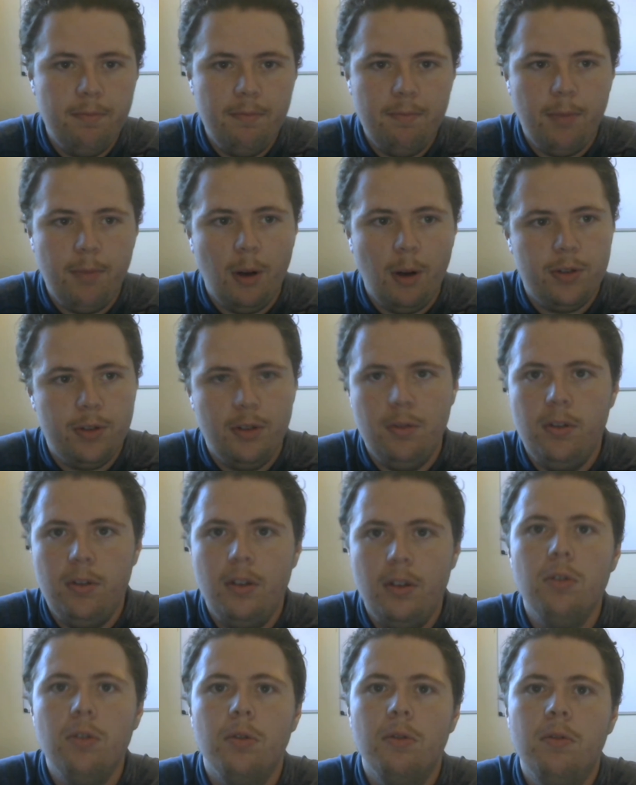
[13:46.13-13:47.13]
also
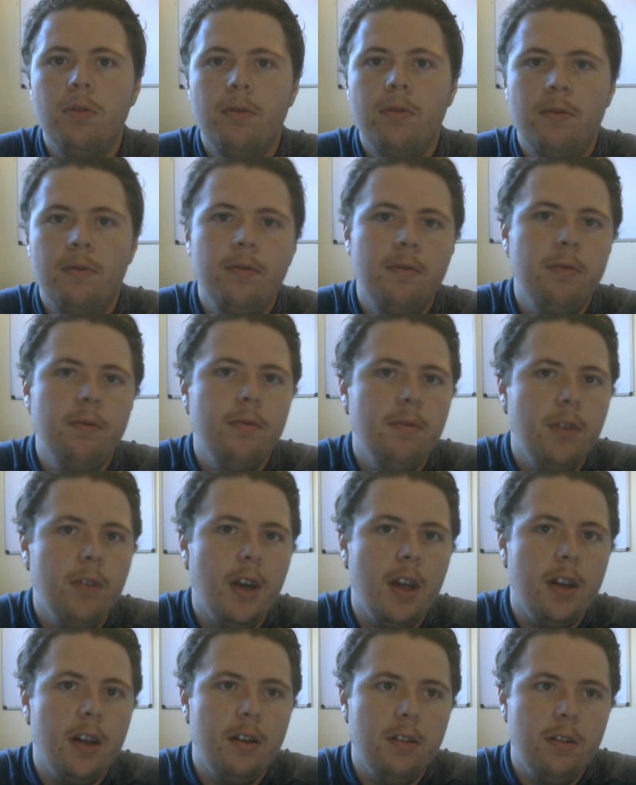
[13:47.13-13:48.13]
you
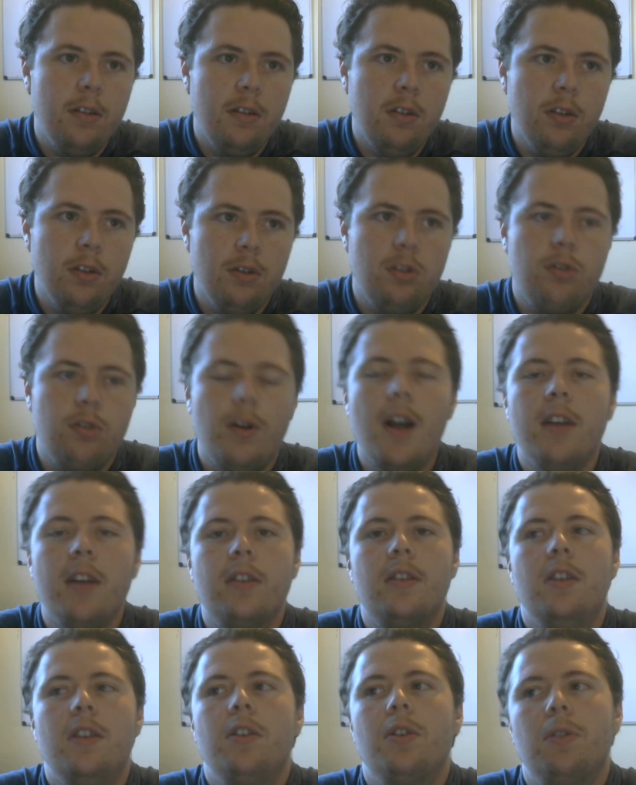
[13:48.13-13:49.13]
and your
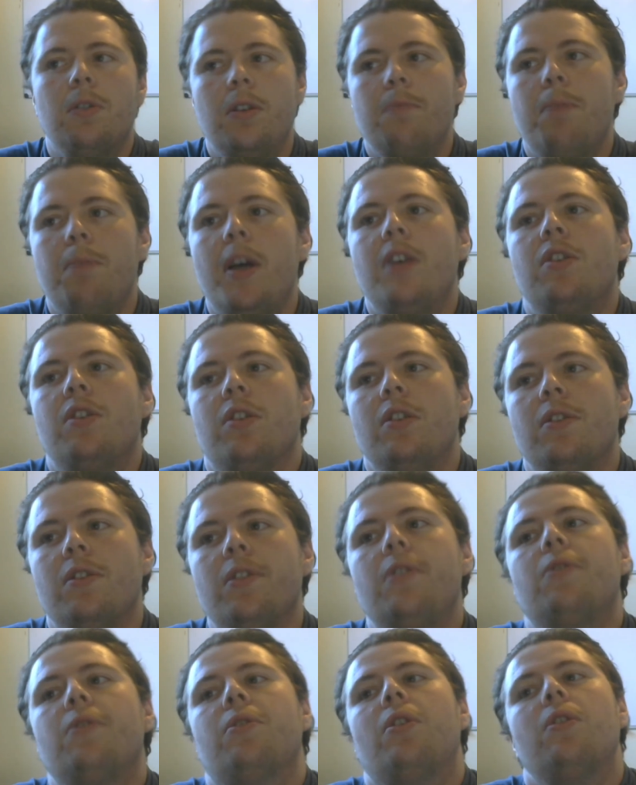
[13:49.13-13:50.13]
stress and your impatience,
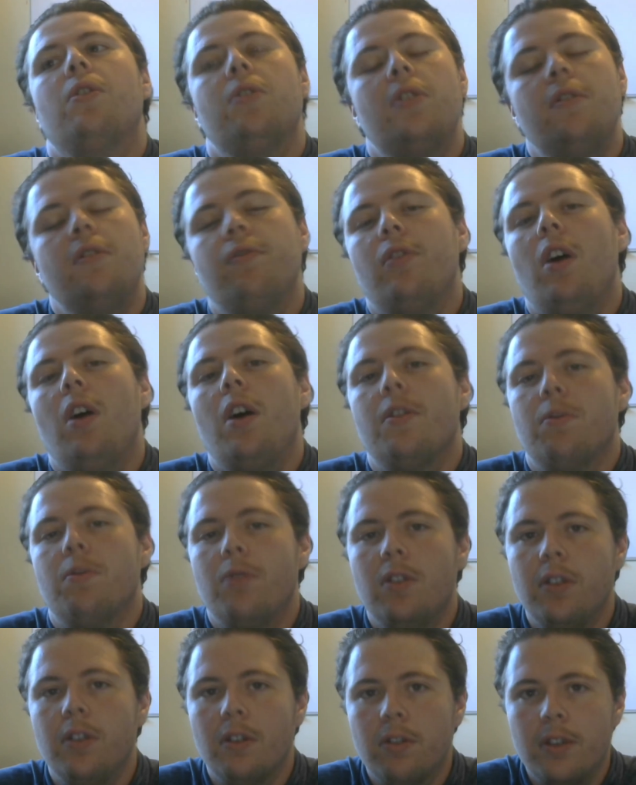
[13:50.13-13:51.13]
and you'll start to see flaws
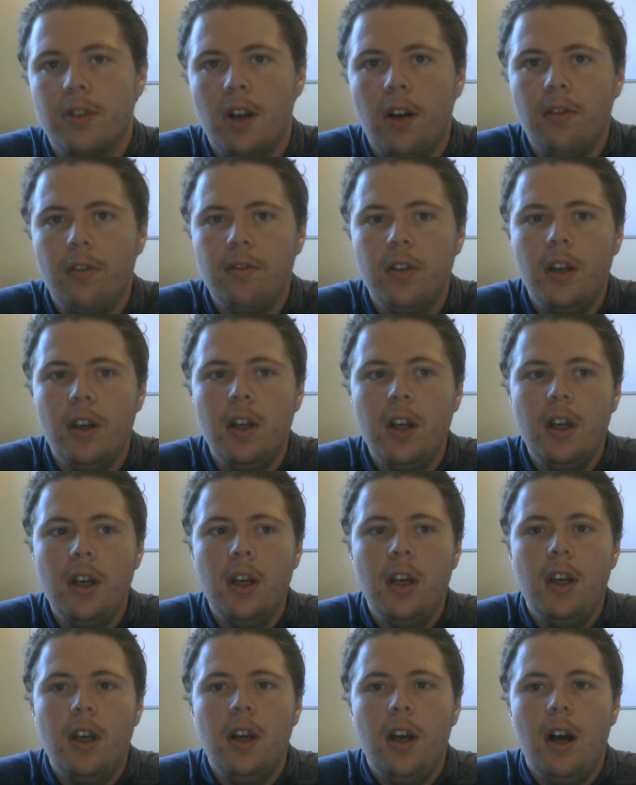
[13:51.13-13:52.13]
within yourself,
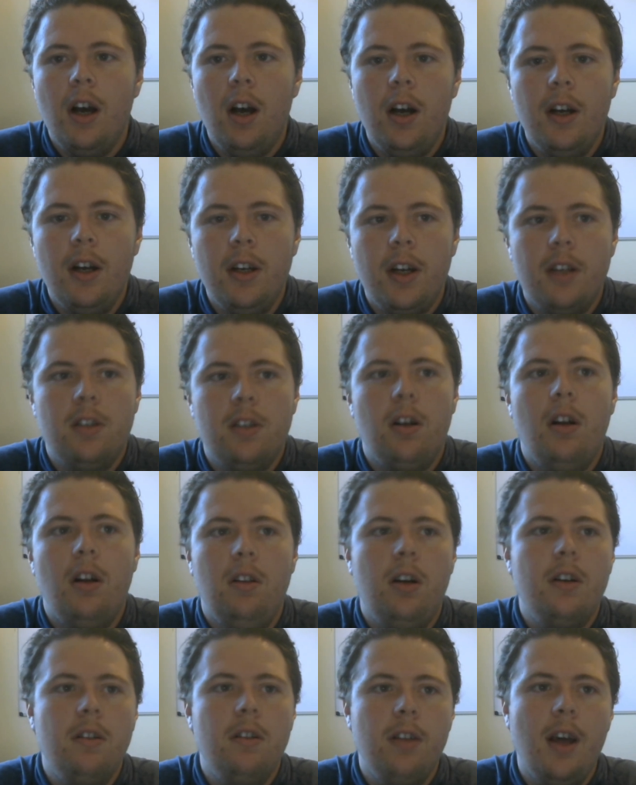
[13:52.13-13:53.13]
and I saw a
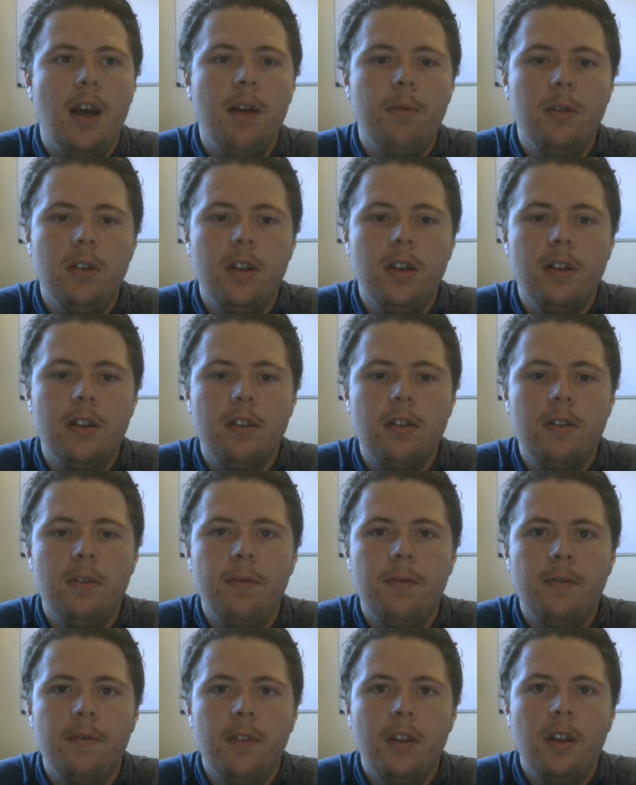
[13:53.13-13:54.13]
lot of that with this.
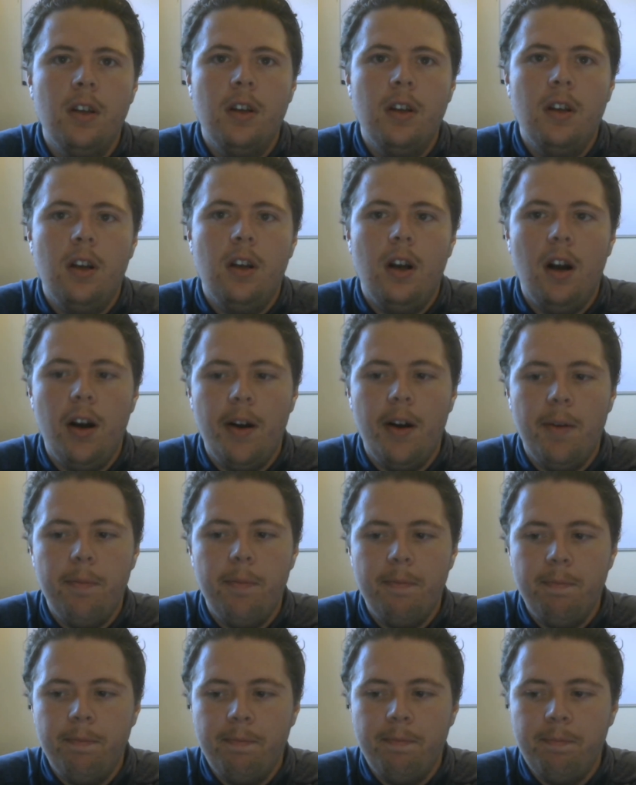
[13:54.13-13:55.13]

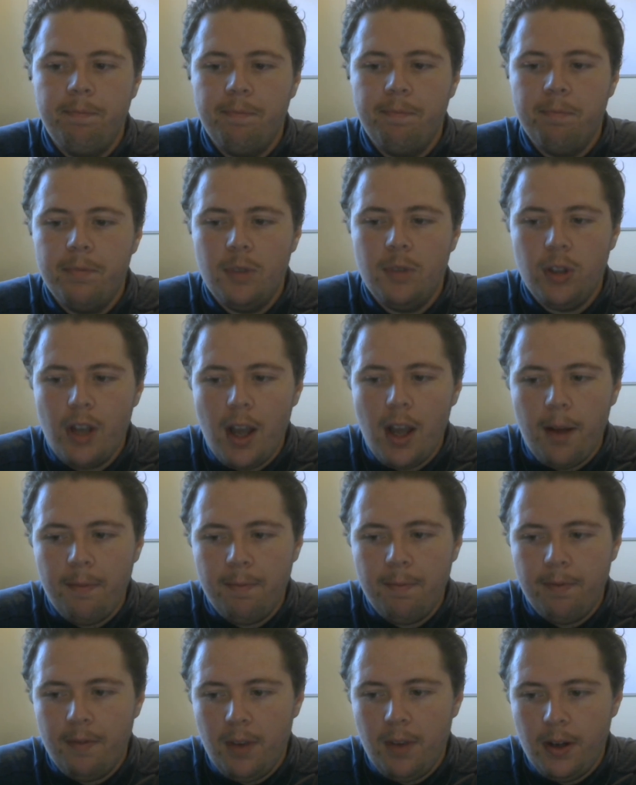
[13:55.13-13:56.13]
So yeah,
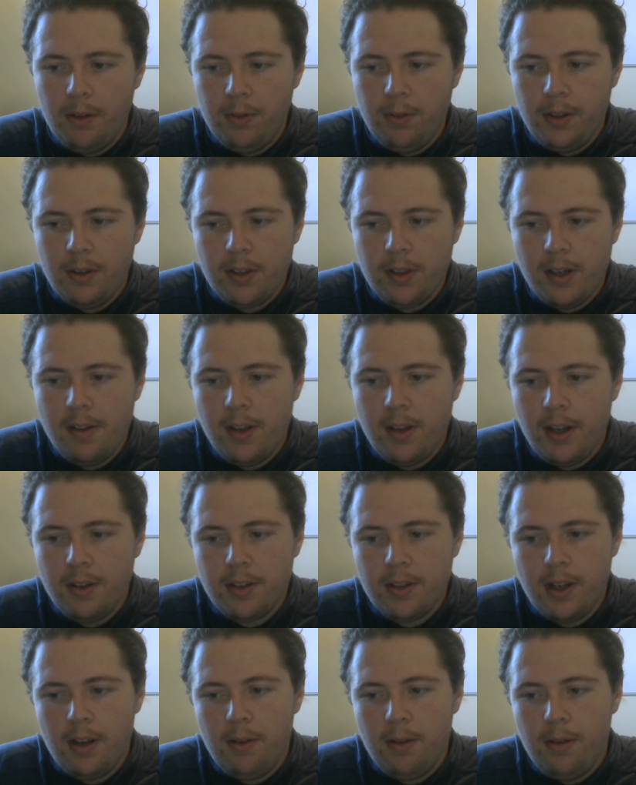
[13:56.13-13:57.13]
I don't think there's anything
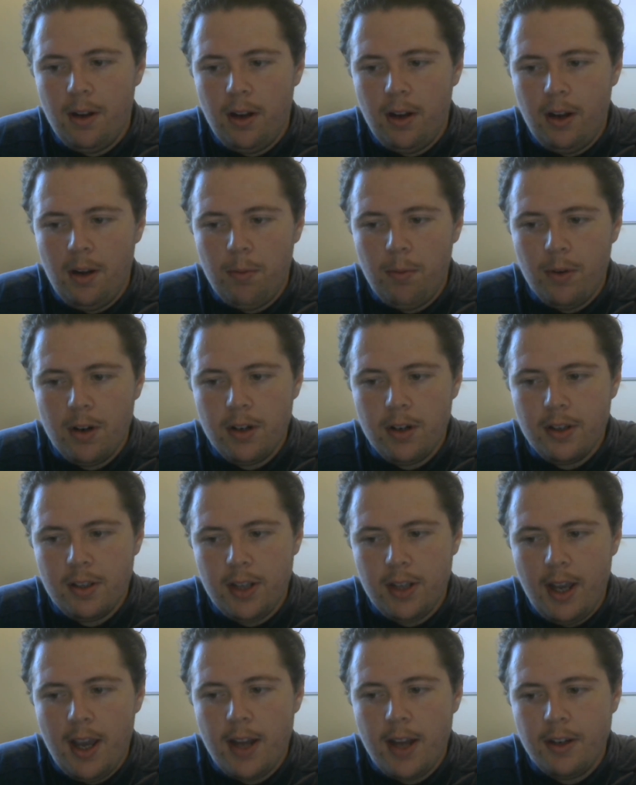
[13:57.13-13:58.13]
else I wanted to
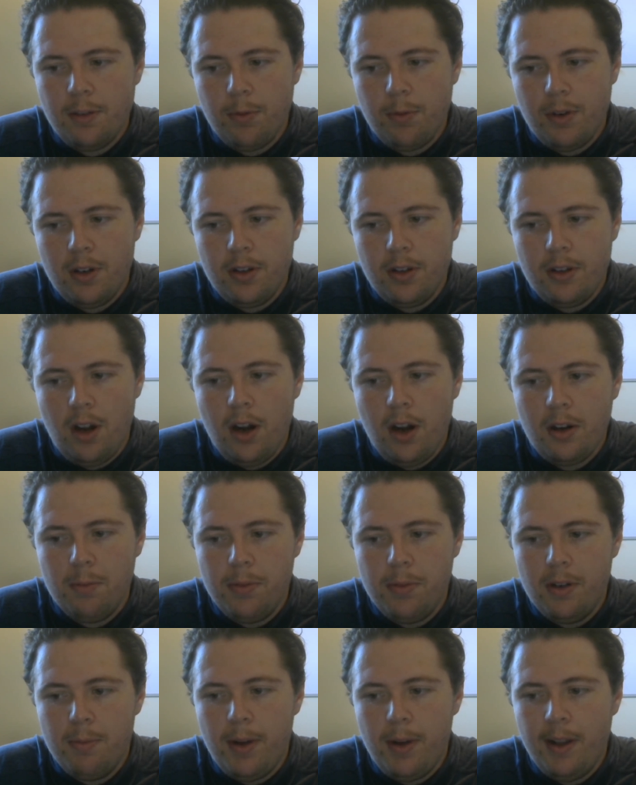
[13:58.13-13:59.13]
say. I just wanted to talk a
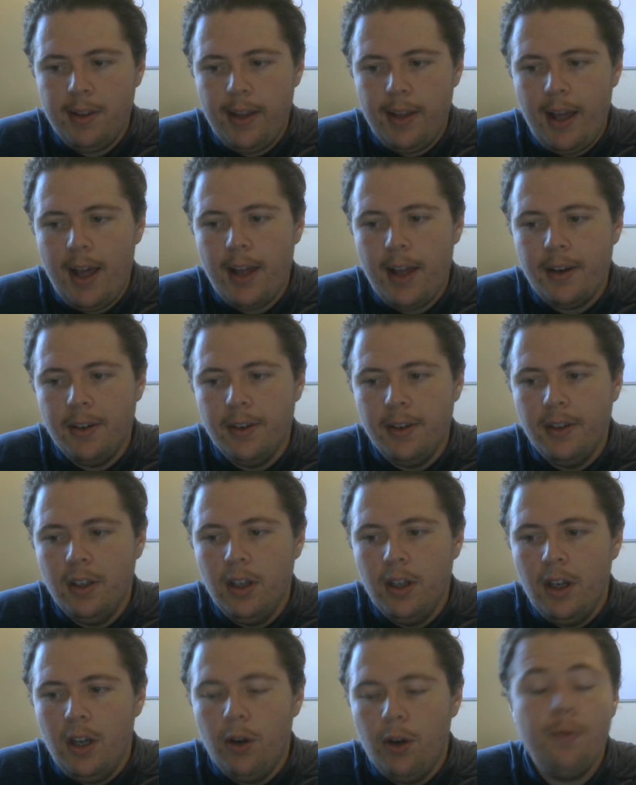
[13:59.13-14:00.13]
bit about that, and
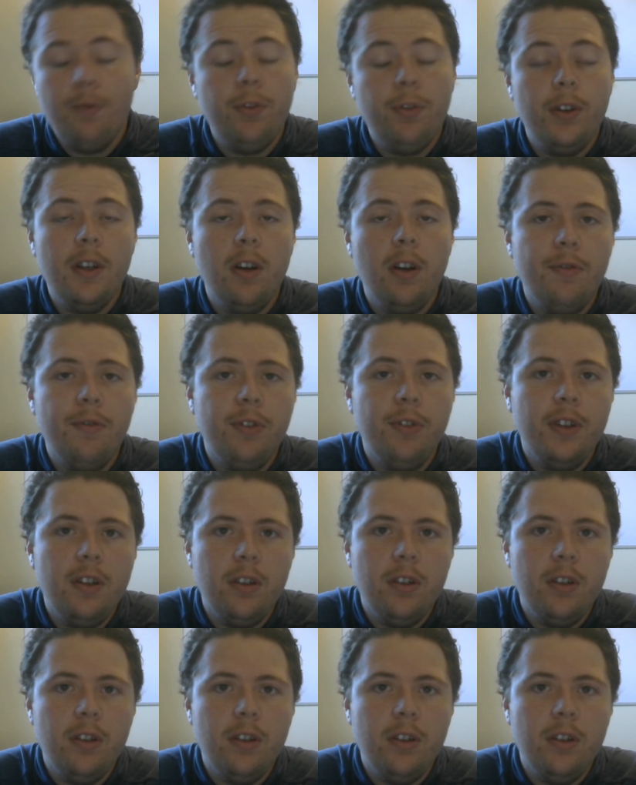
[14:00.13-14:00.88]
hopefully you